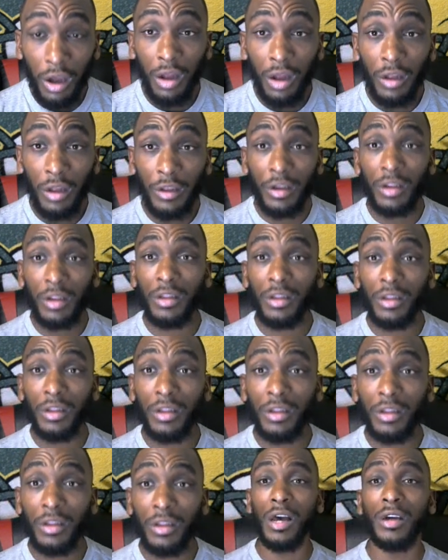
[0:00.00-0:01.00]
You're
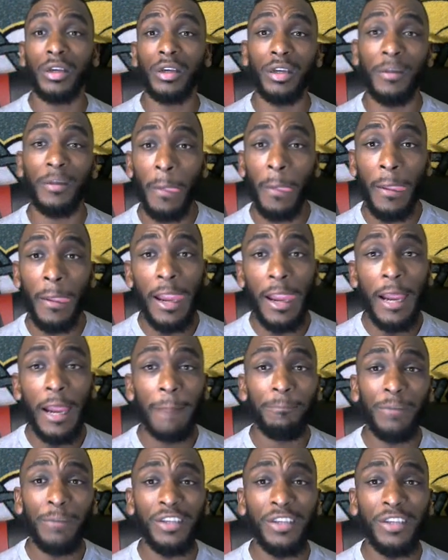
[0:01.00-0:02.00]
literally talking.
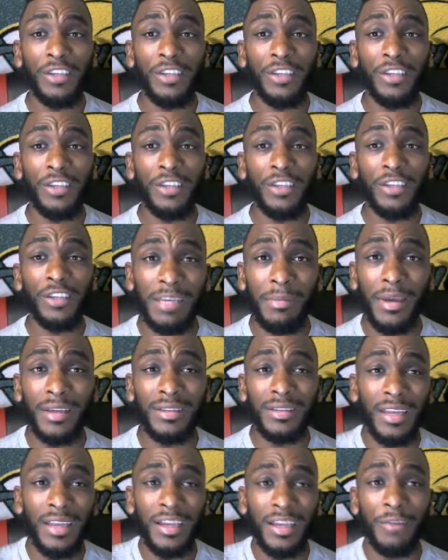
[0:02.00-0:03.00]
There's a fucking teammate
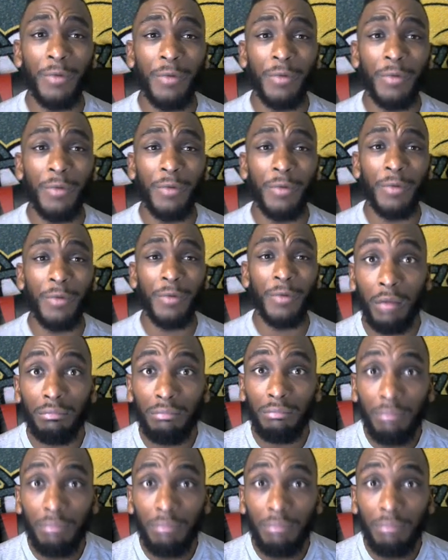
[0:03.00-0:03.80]
standing right there, like.